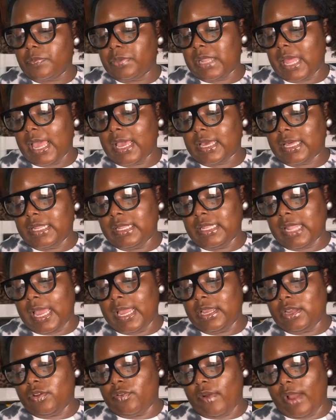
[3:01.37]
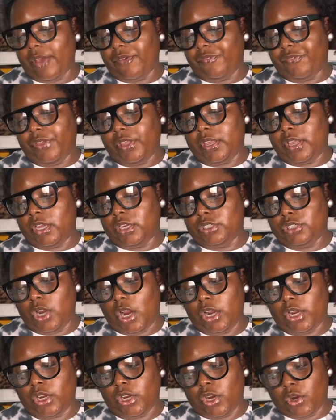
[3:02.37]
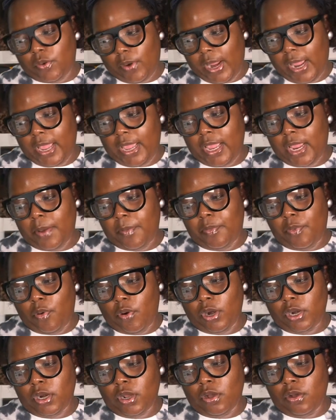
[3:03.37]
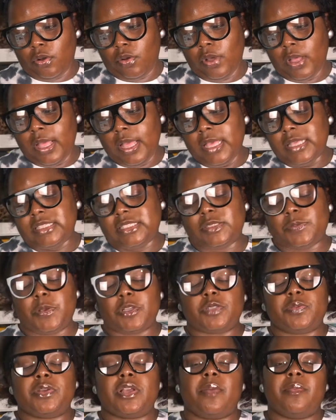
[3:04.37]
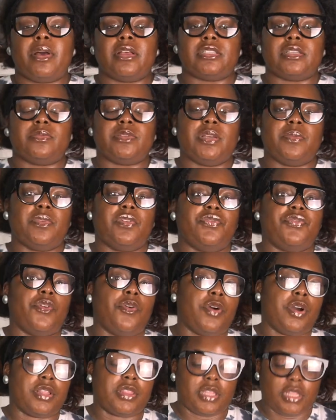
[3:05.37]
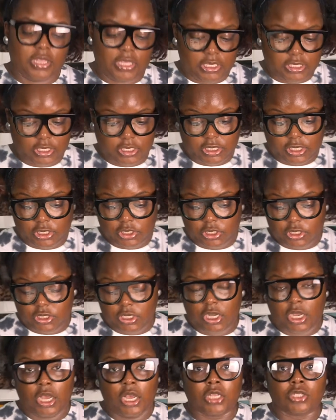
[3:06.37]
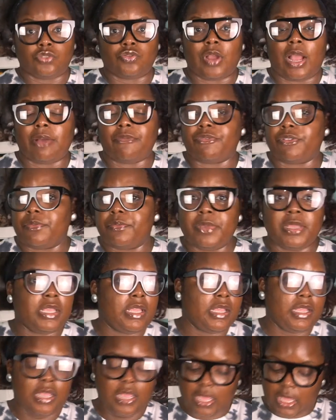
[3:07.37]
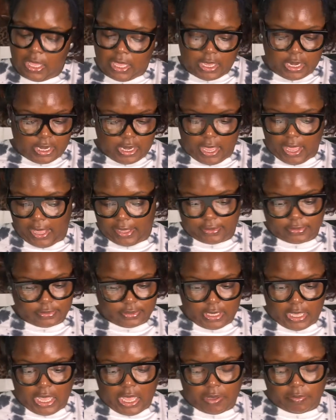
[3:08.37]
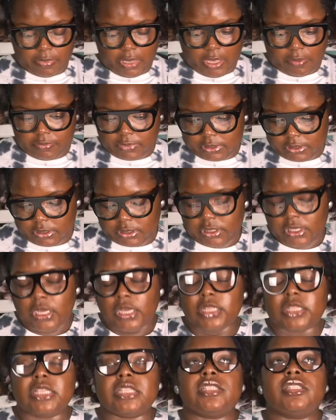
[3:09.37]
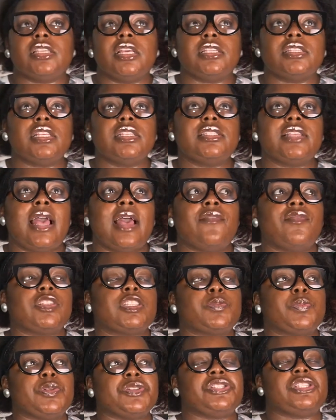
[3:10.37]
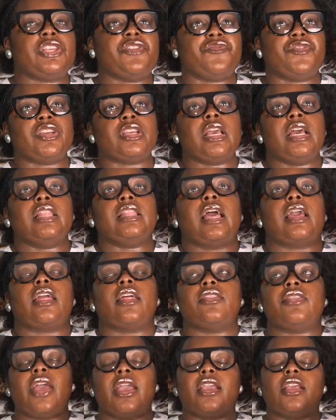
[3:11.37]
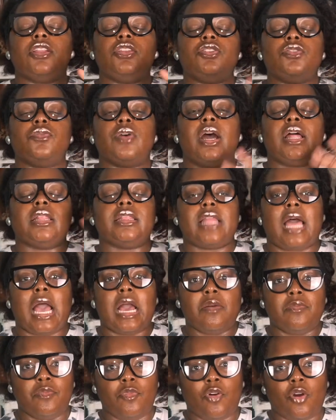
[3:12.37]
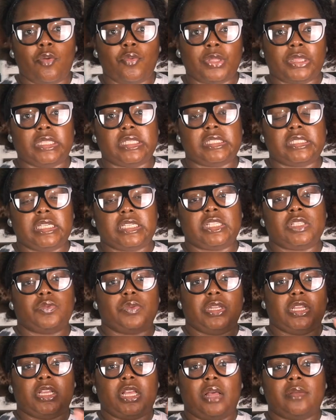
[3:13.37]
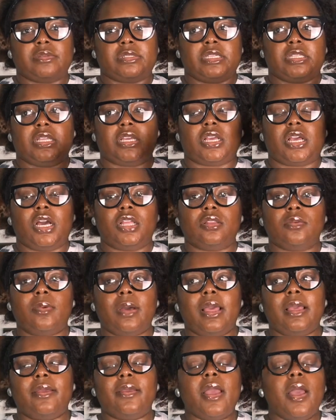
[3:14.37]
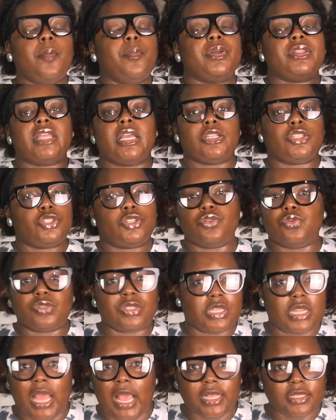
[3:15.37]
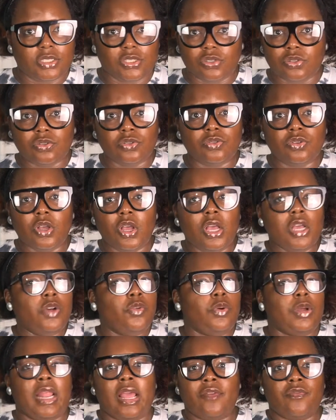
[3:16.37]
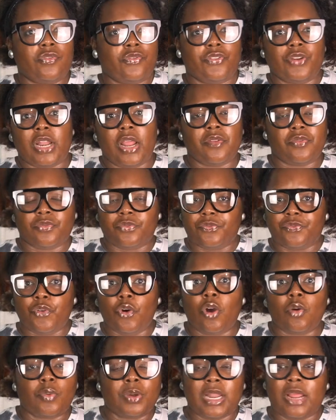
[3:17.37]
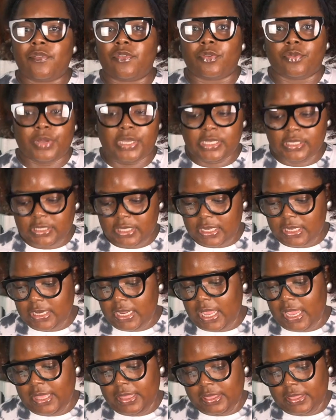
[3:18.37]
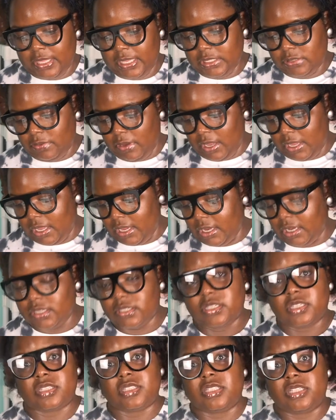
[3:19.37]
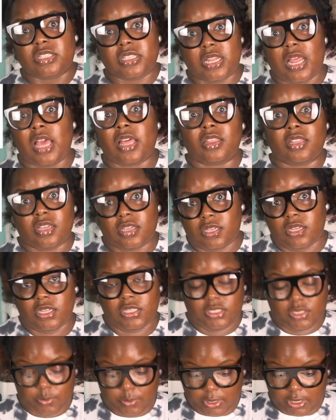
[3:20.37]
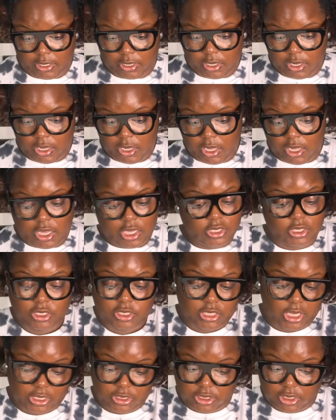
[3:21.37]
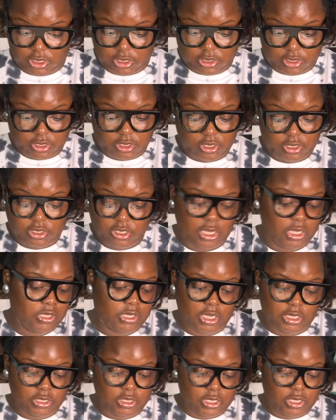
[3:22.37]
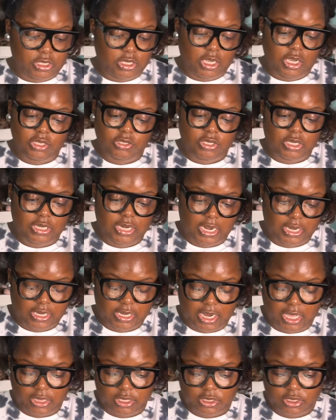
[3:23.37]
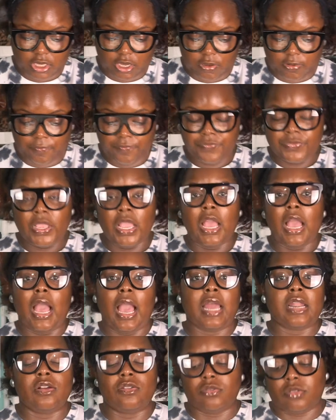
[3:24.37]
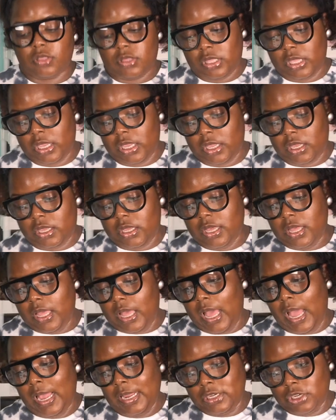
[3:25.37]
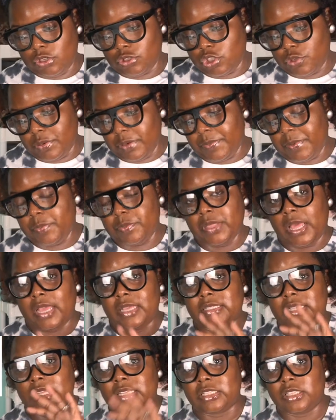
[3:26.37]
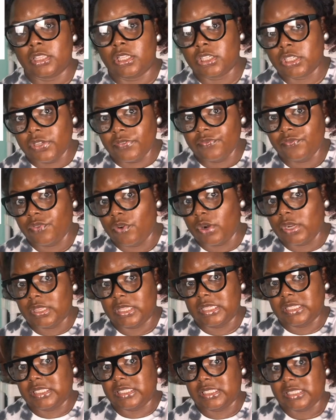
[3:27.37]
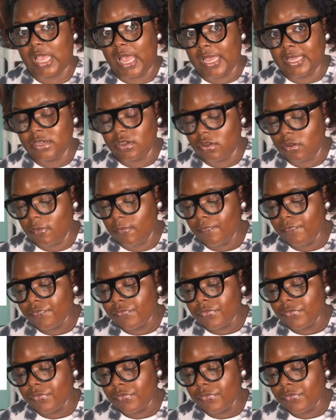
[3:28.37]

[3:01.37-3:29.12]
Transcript: black, light graphic, dark gray Bordeaux. It's supposed to be coming out September 4th. This is a drop for me. Nah. I'm good. The 6s have a specific, like, they could do a lot more with the 6s when it comes to the colorway, but they choose not to, whatever, for whatever reason. And this right here just does not look good to me. It just doesn't. It's $190 though. I don't think I know too many people that is looking for this style,